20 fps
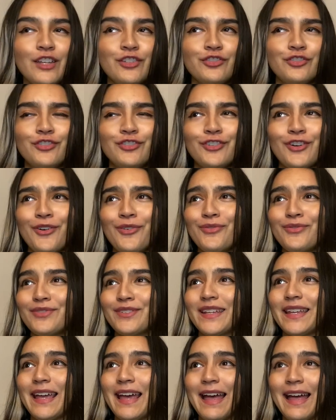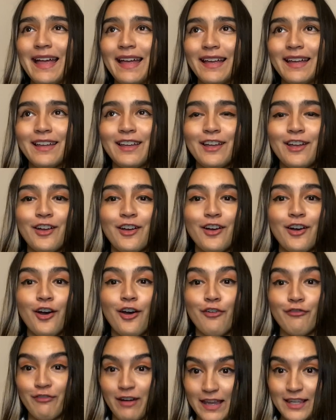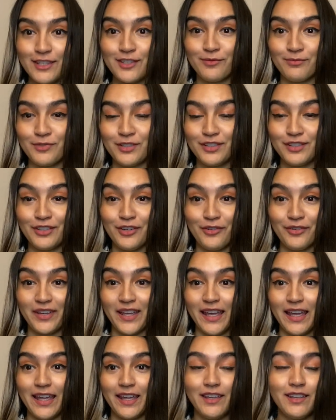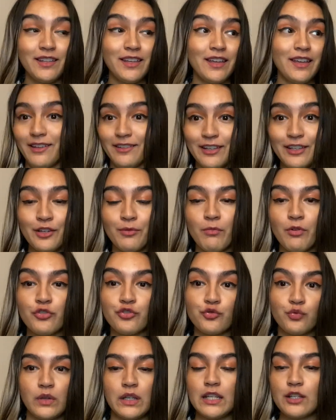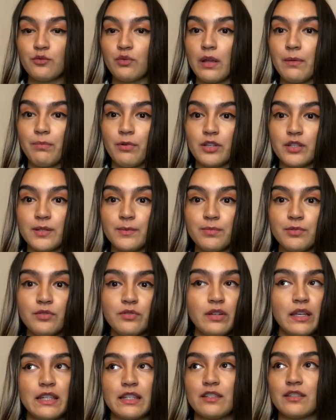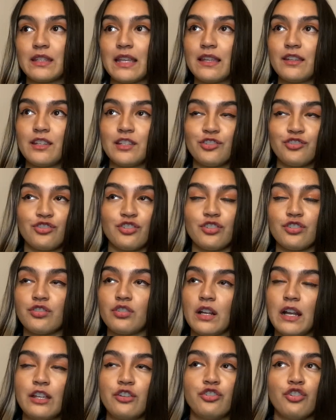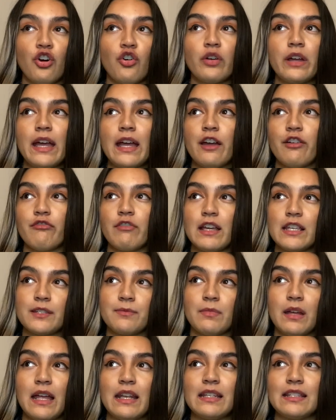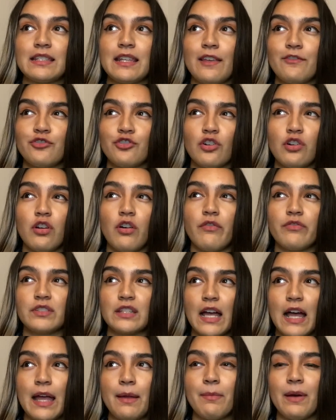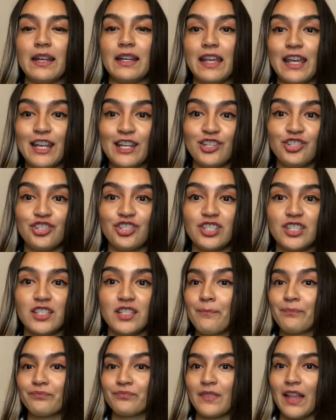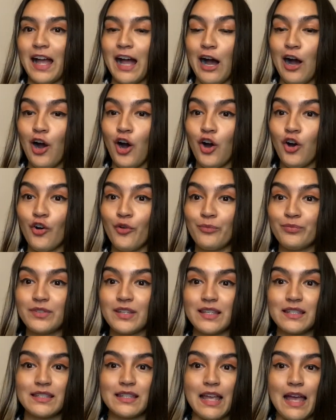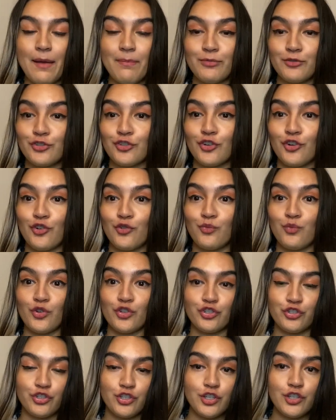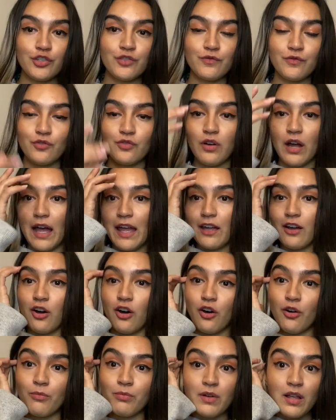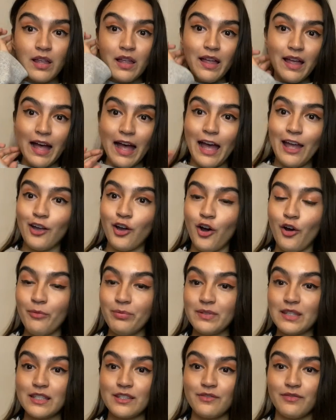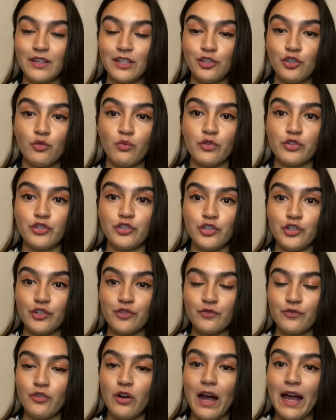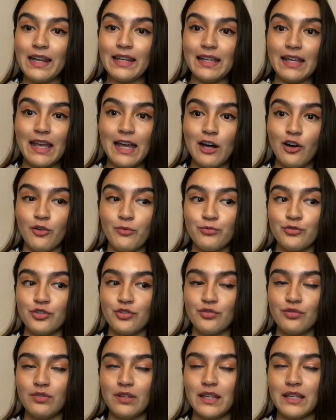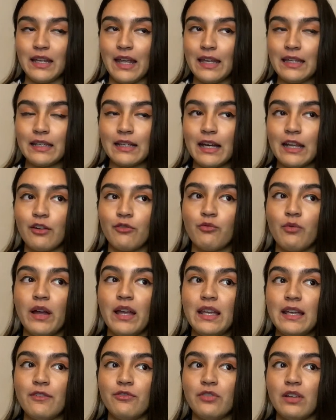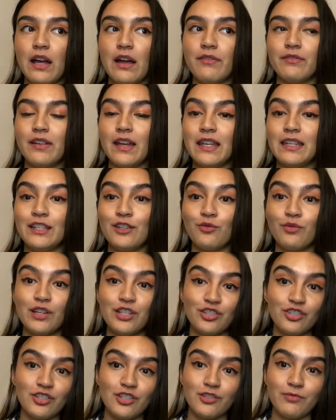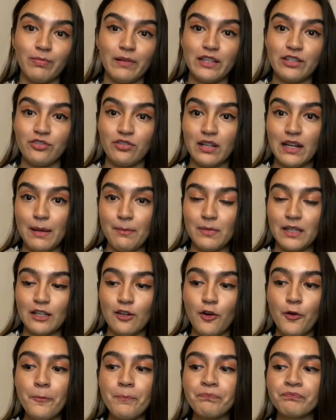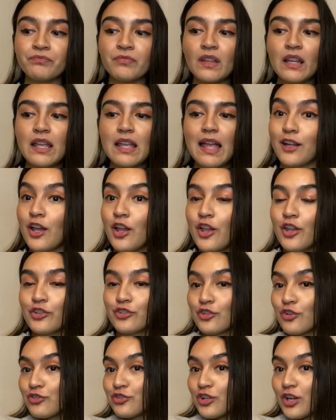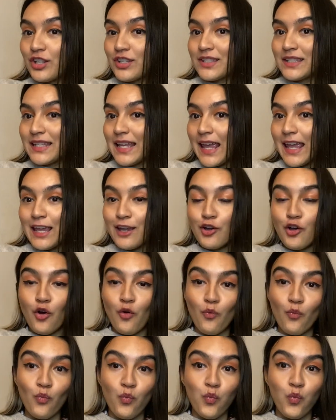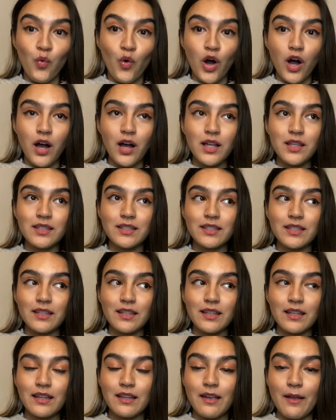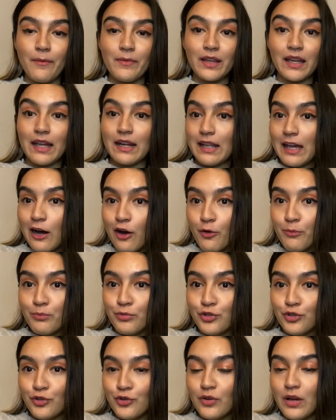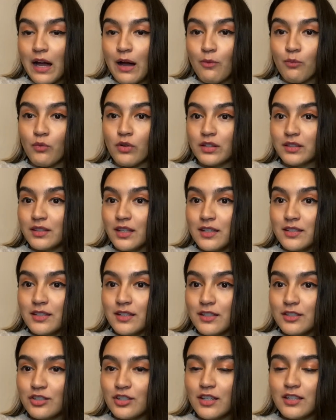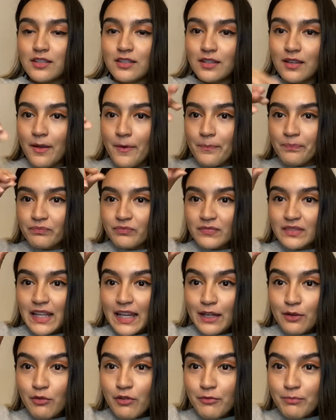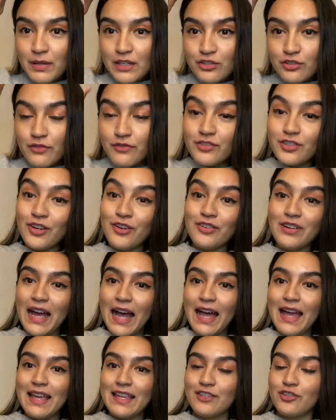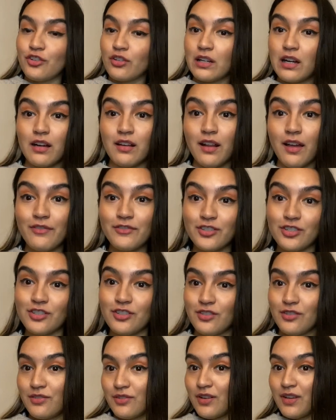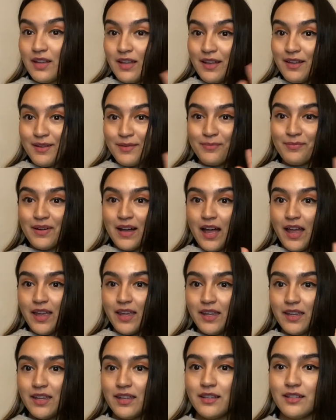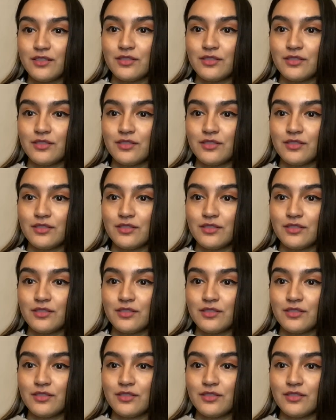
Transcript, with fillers: you don't get harassment okay in the most sweetest way possible it's the, it's just so that you don't get harassment and it saves you a lot of time and energy i hope this episode was useful i hope i hope this video was useful and it helped you in any kind of way if you have any questions please do let me know so just take what can help you and what doesn't just Take it with a pinch of salt, guys. Your girl loves you. Bye.